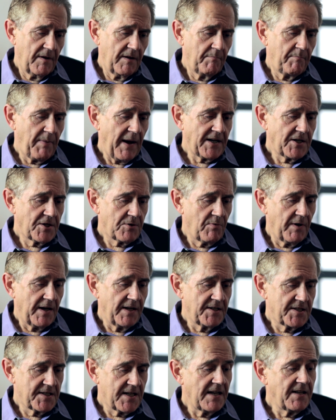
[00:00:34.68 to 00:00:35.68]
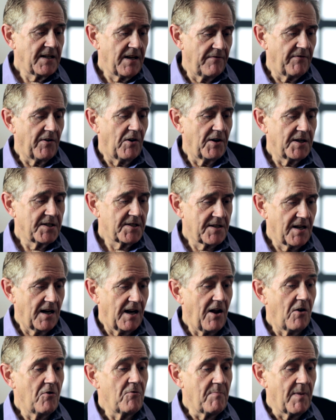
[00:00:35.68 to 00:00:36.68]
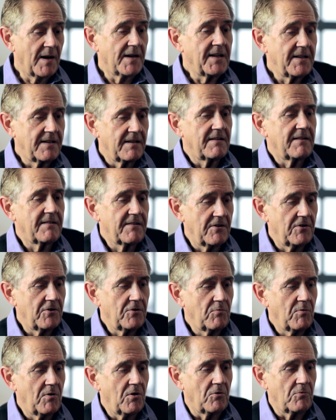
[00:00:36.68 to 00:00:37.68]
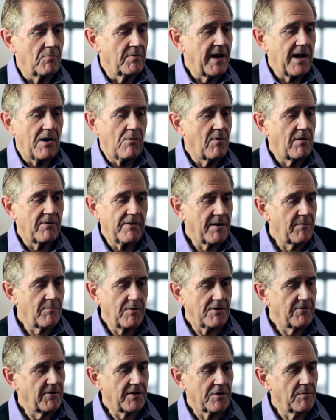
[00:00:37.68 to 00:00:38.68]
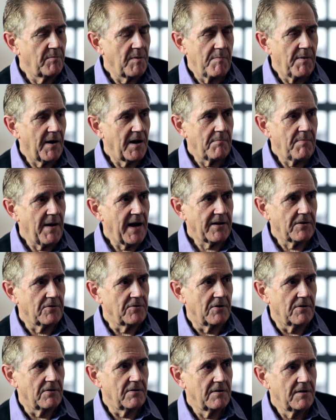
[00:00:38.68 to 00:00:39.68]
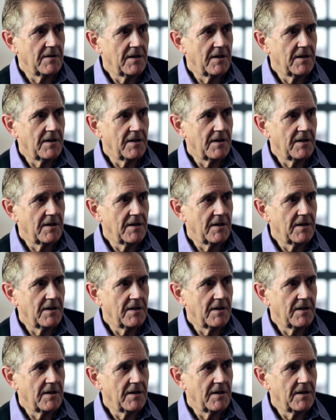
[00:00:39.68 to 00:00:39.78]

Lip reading: Banks were incentivized to loan money to the third world without worrying whether it could be paid back or not.